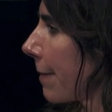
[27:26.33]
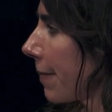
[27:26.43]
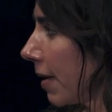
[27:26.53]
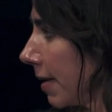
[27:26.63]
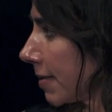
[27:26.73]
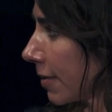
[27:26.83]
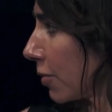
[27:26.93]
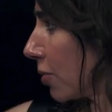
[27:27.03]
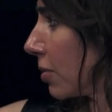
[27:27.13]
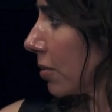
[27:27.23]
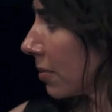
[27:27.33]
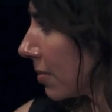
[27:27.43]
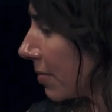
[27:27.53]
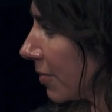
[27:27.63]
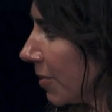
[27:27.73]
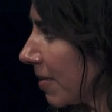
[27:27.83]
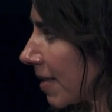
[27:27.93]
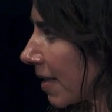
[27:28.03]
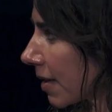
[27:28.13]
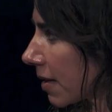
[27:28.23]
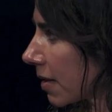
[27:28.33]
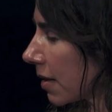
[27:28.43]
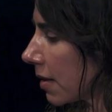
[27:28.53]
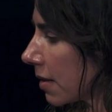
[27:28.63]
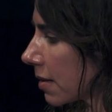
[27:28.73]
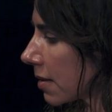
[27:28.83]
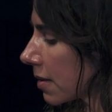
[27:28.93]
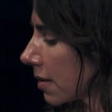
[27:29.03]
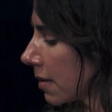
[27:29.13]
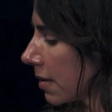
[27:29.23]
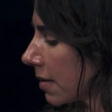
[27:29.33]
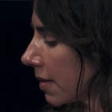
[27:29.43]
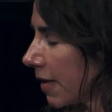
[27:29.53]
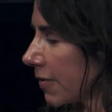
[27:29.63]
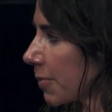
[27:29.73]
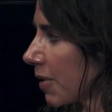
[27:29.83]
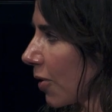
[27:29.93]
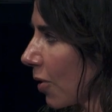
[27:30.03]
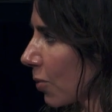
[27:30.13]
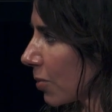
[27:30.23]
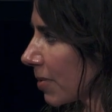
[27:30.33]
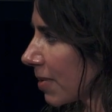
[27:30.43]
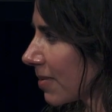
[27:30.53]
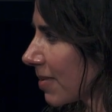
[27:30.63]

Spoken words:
political music, it leaves me cold,